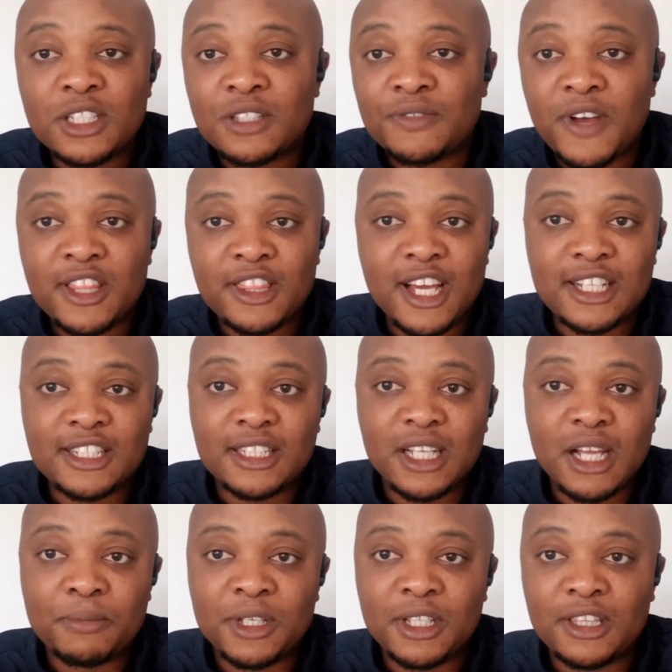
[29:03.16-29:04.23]
No, it's
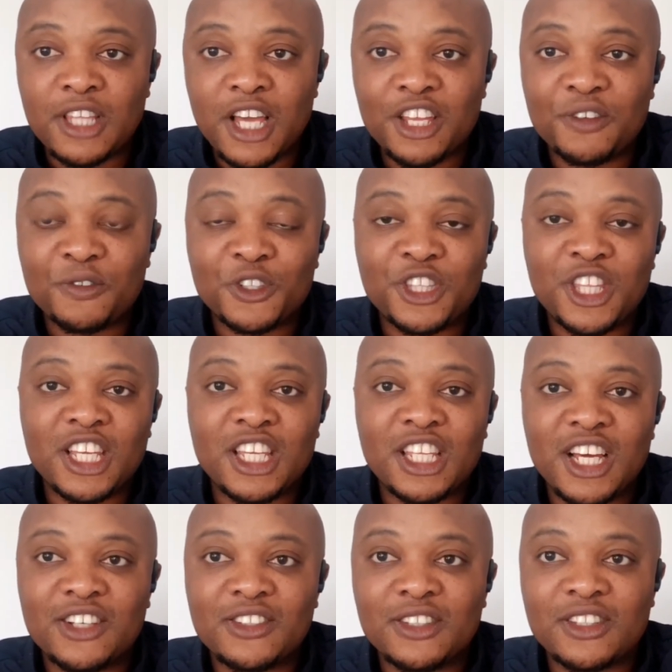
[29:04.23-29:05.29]
fantastic. I mean, thank you for
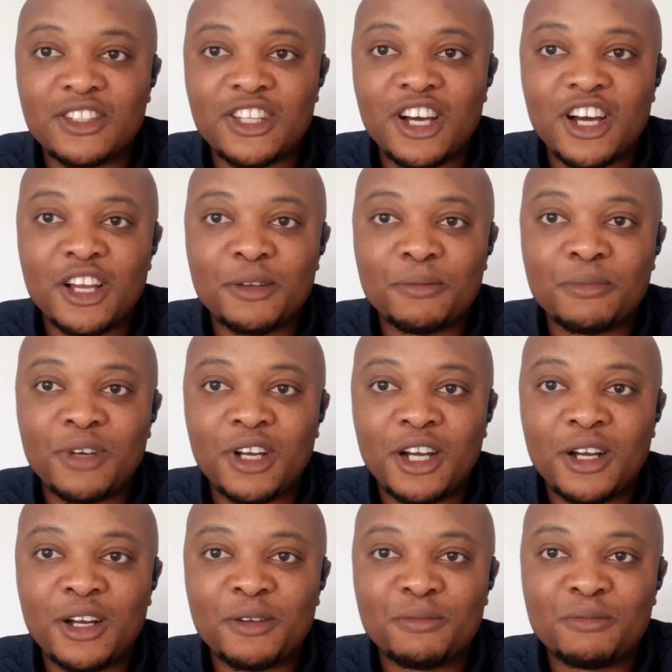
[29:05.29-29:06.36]
taking out the time.
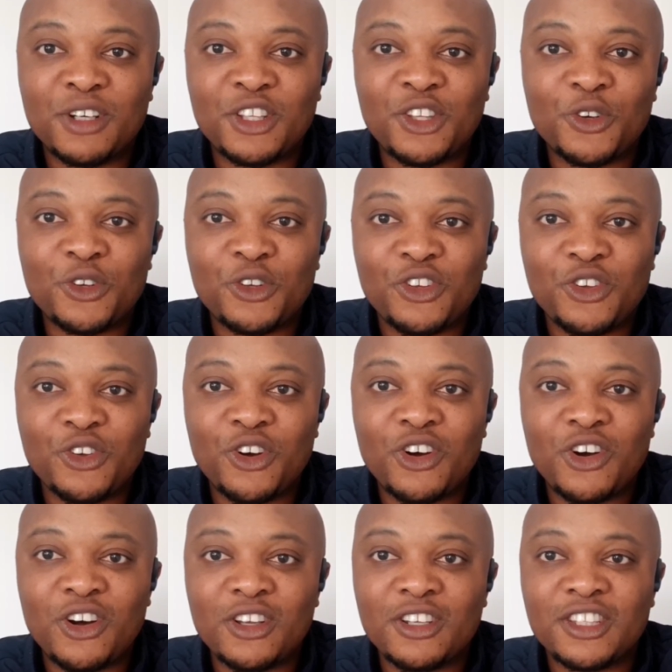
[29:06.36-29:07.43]
I know
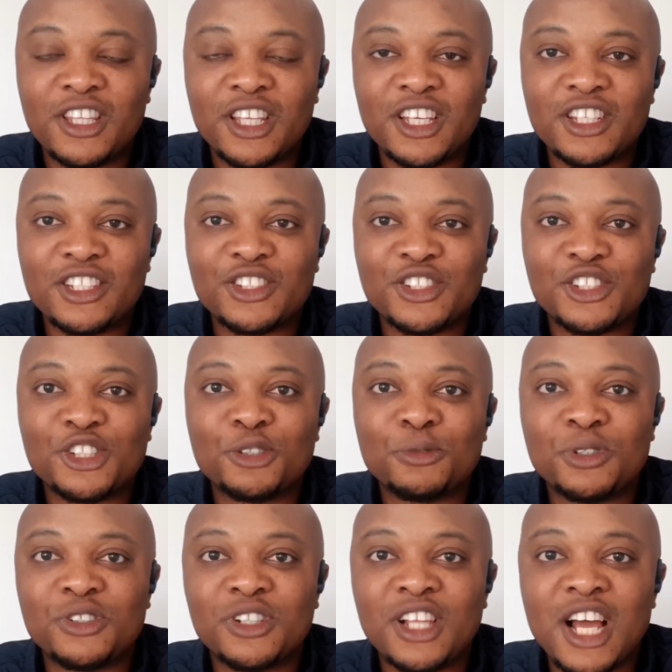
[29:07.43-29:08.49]
you're on holiday, so you
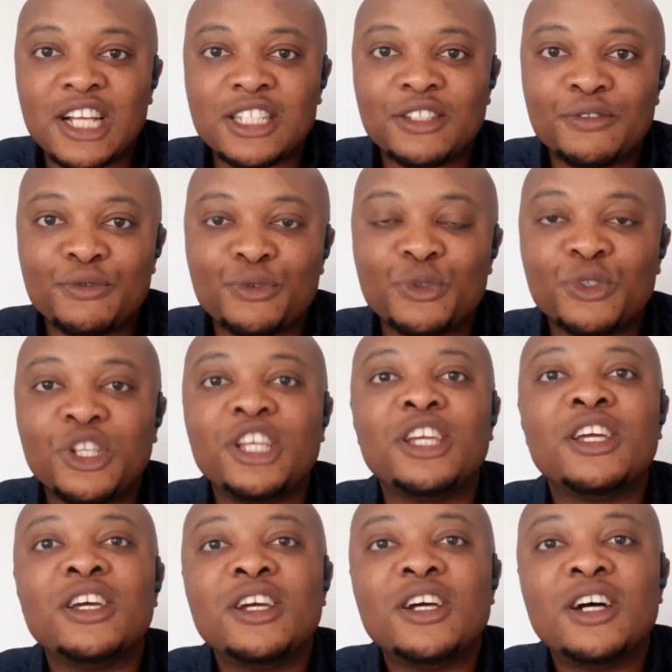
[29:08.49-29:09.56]
should be relaxing
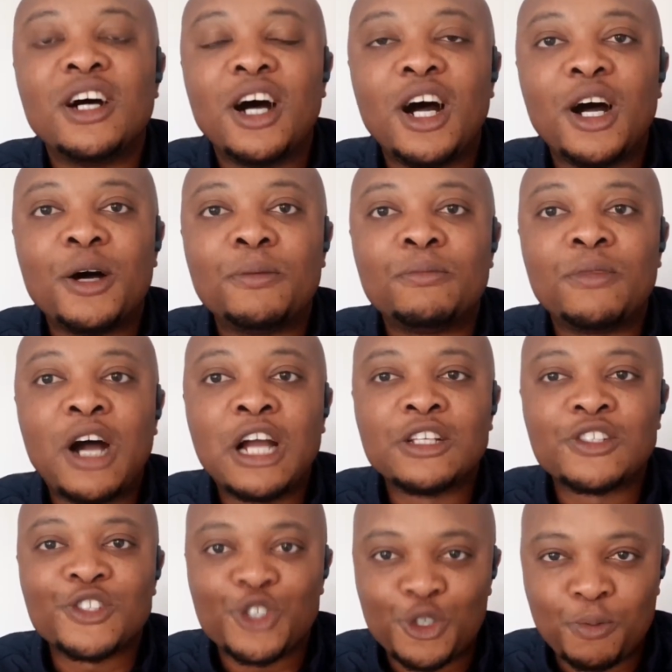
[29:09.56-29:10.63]
fully.
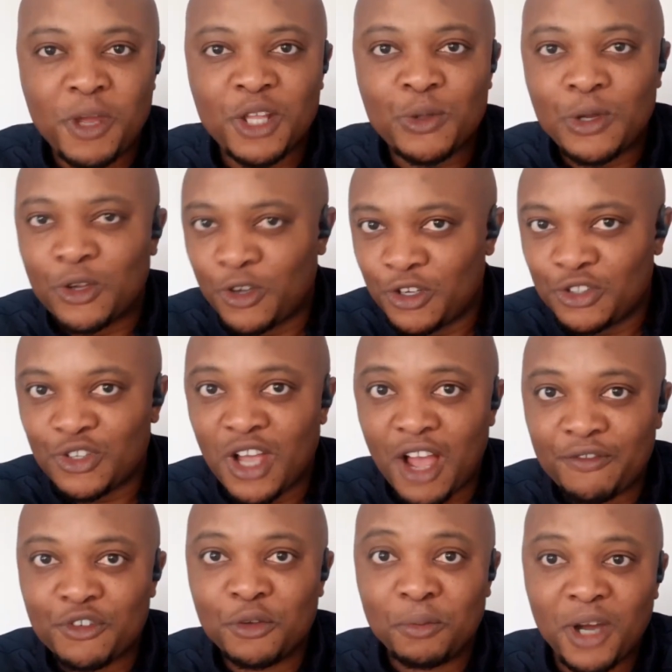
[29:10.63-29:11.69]
I suspect we're going
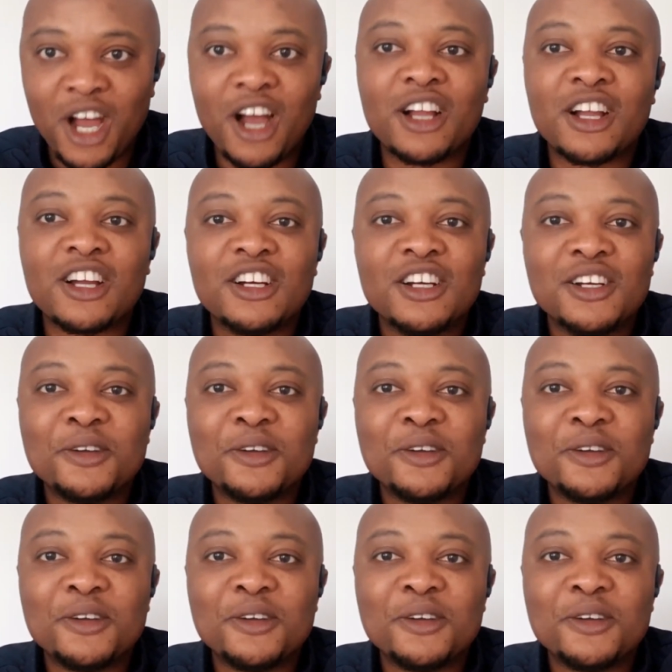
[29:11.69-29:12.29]
to have you back.